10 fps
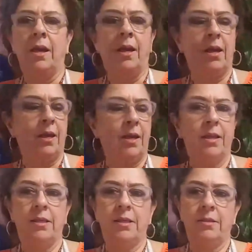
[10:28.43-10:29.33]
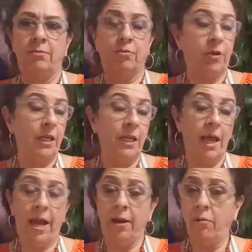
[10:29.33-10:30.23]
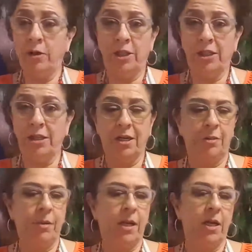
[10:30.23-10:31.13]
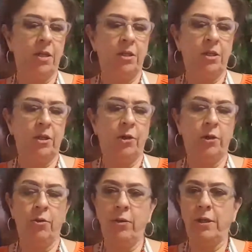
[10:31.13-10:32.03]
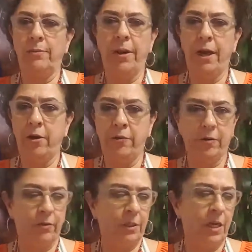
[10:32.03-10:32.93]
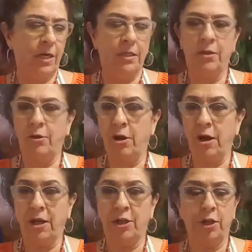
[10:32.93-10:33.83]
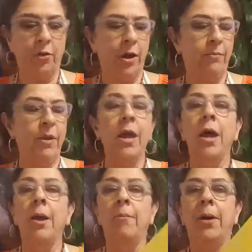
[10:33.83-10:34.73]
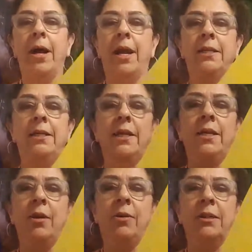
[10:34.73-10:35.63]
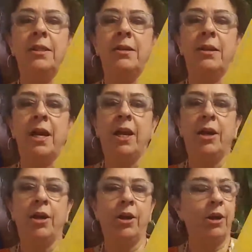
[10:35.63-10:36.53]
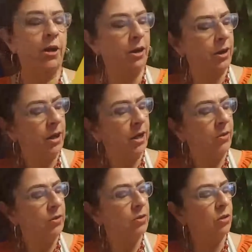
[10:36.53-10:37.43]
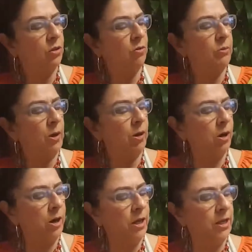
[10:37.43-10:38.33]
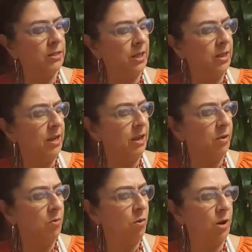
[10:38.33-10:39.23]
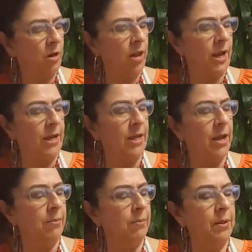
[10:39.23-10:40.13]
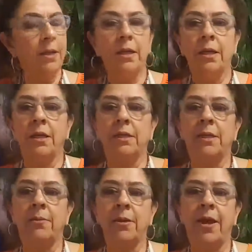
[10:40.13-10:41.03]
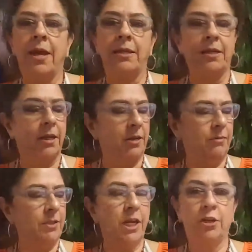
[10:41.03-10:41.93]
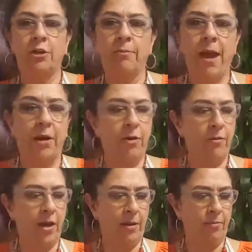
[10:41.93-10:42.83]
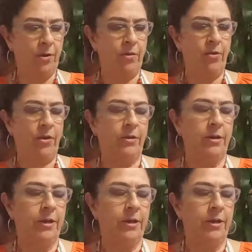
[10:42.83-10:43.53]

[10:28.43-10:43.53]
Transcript: and it's really light, which is good because you're going to paint over those lines and they're not going to show up. But I did notice in here, in the circle where my heart is, I think I want to lighten up some of that texture background that I put in there.